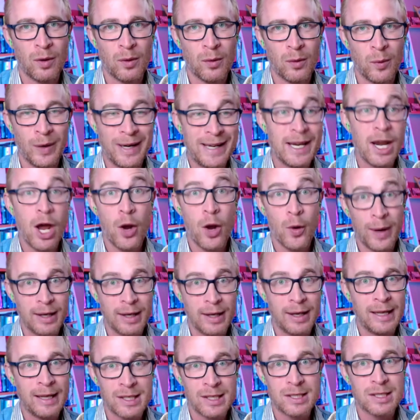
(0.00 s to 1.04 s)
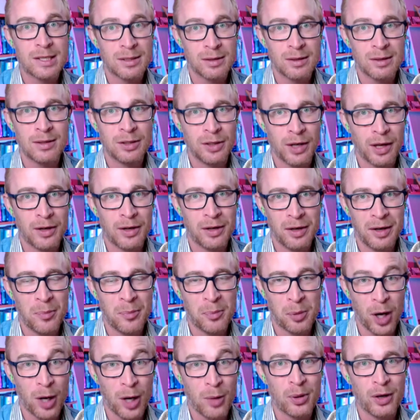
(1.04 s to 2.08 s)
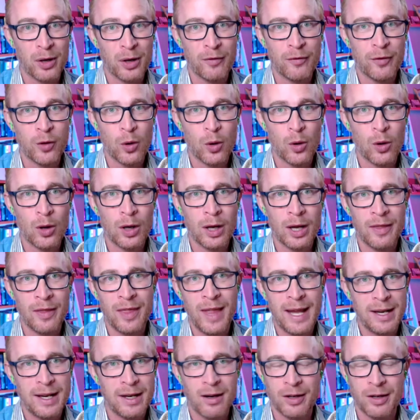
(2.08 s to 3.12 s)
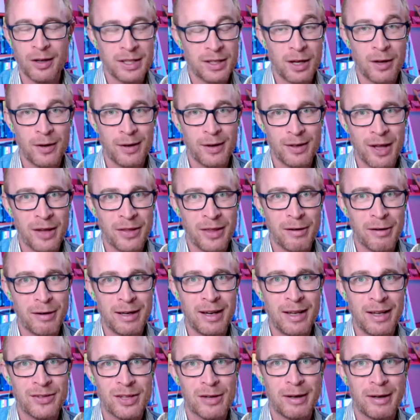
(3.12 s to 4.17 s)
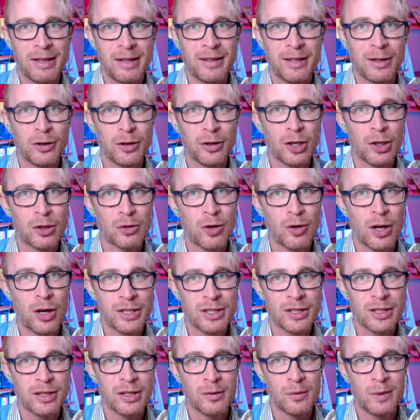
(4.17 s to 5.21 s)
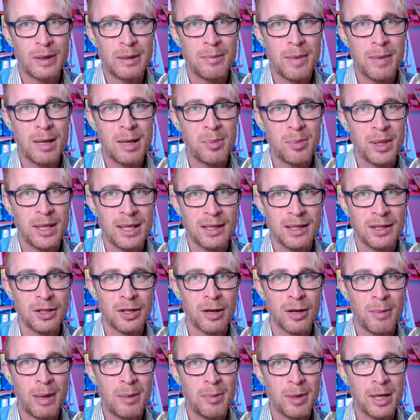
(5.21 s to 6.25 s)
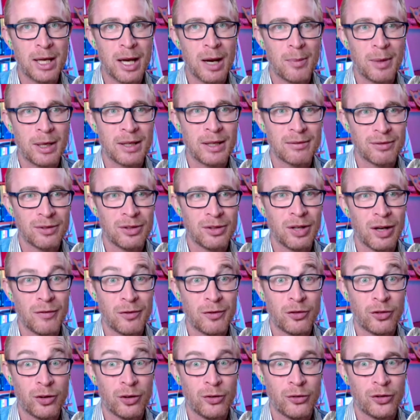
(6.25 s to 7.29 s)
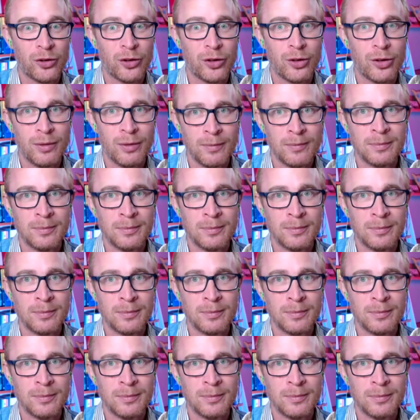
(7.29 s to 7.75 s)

we know it is, you know, appropriate for. And then I don't know, is there anything on the horizon that we may be, you know, maybe coming, you know, too soon?